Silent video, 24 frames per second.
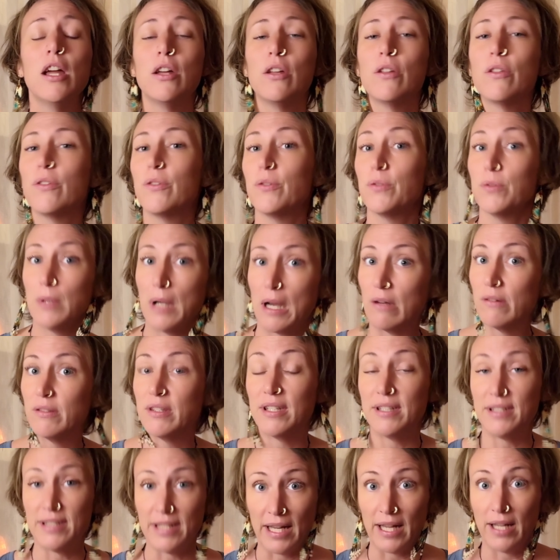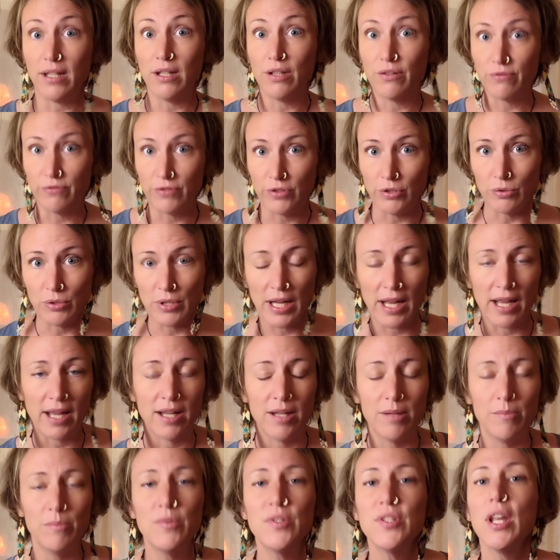throughout the day a few
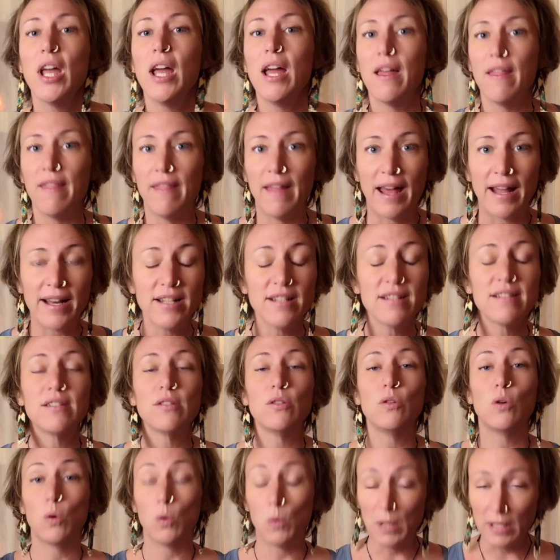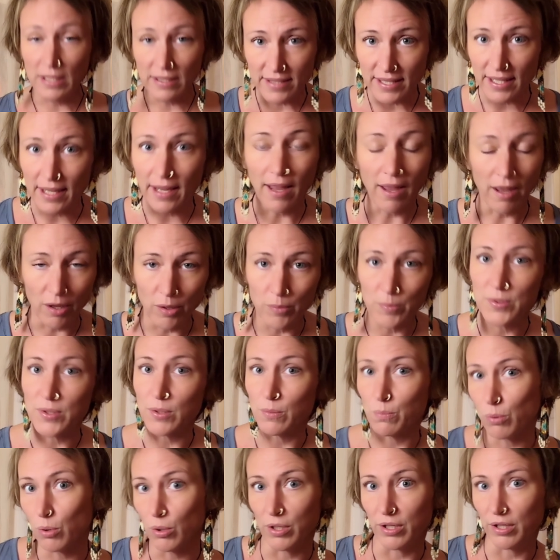times, that is going to help
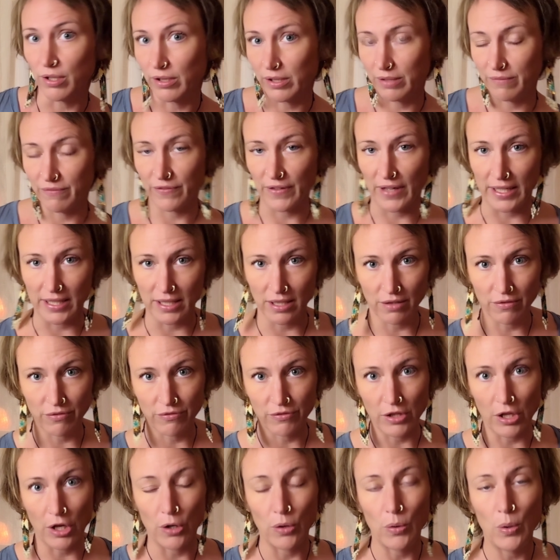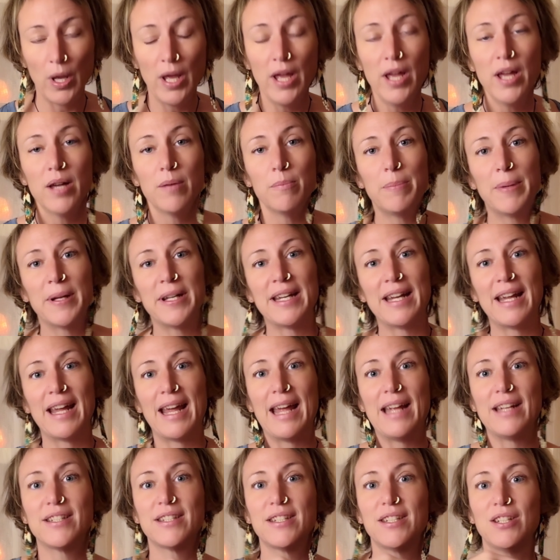support your lymphatic flow. But
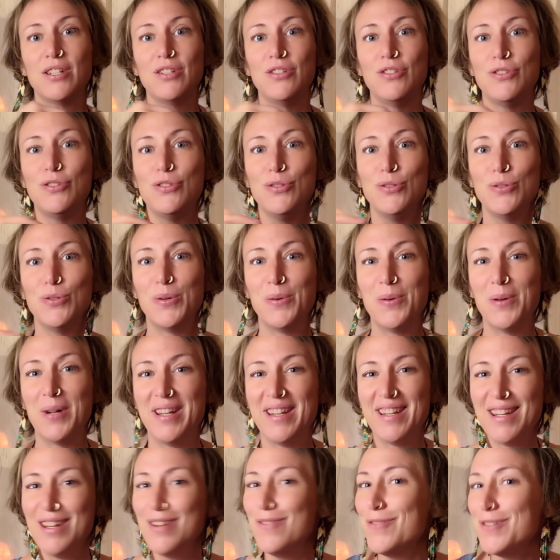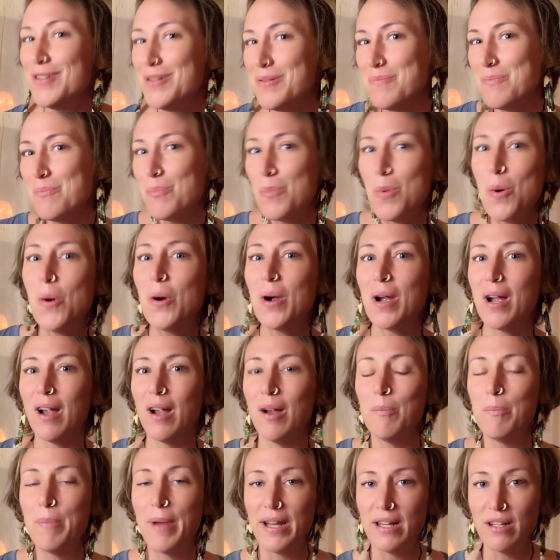to do even
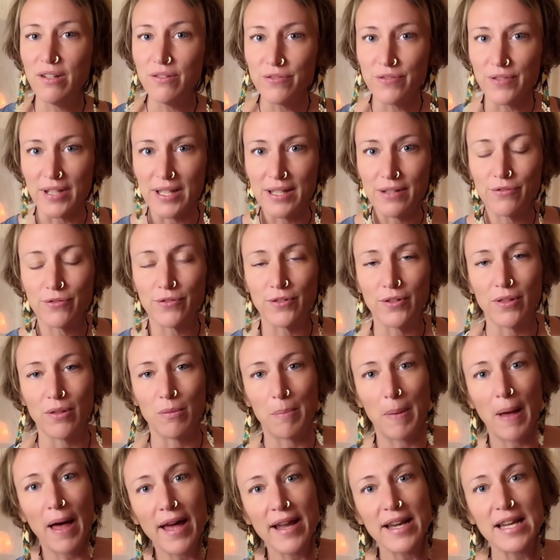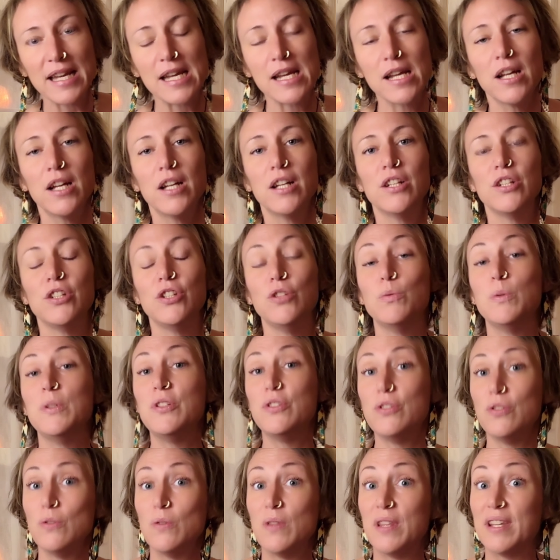more benefit for the body, you would
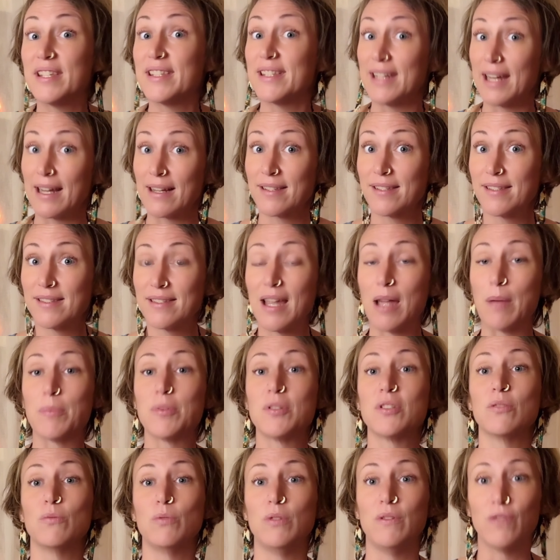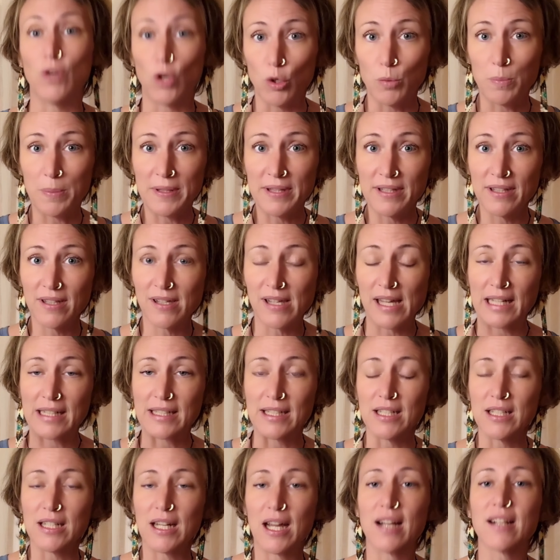do this next step. So we've opened the
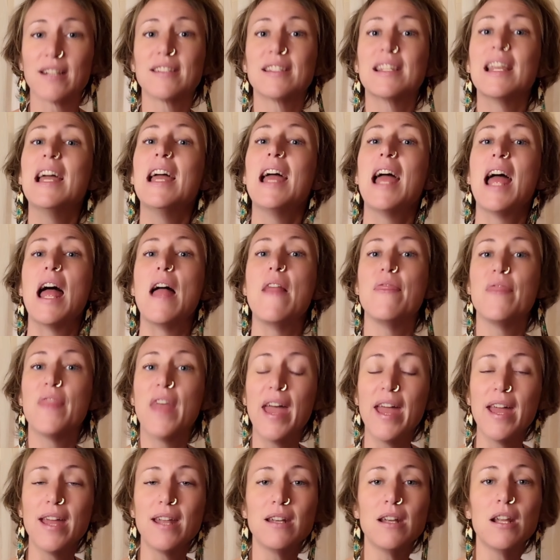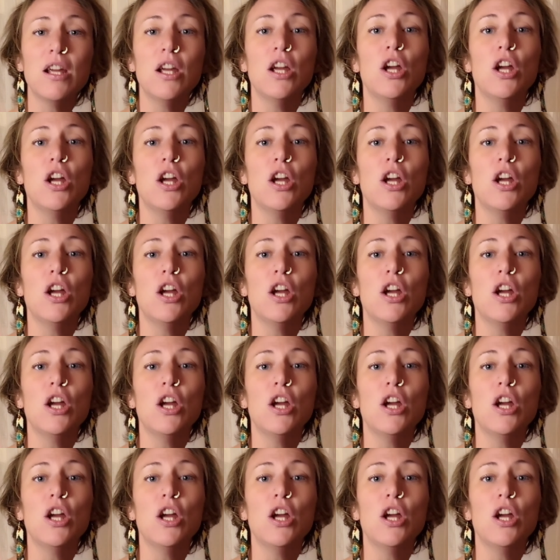collecting ducts, and then